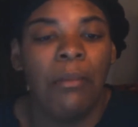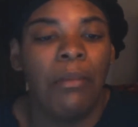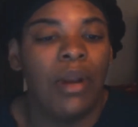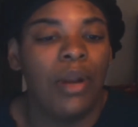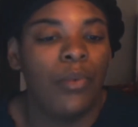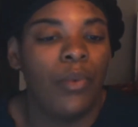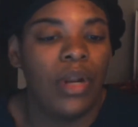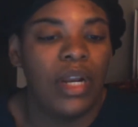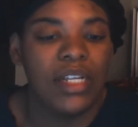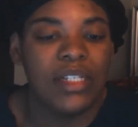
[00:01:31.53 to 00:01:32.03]

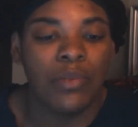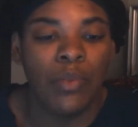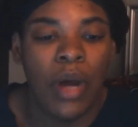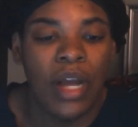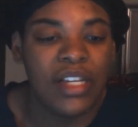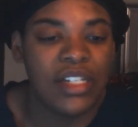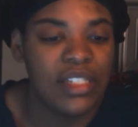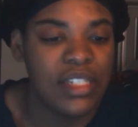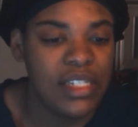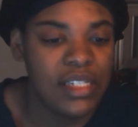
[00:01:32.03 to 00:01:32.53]
But anyway, let's
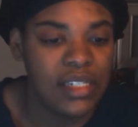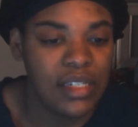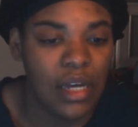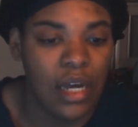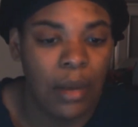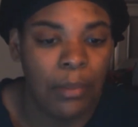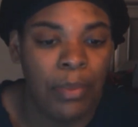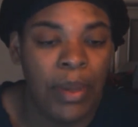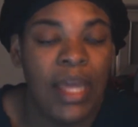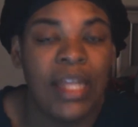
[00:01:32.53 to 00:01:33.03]
watch this
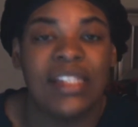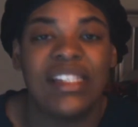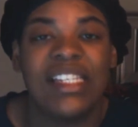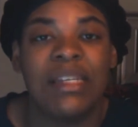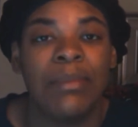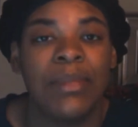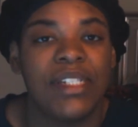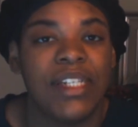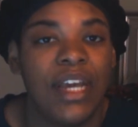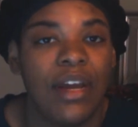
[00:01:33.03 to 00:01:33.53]
Pet
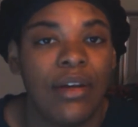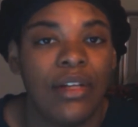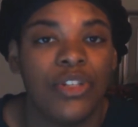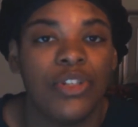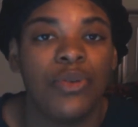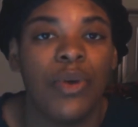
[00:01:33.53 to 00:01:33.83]
Sematary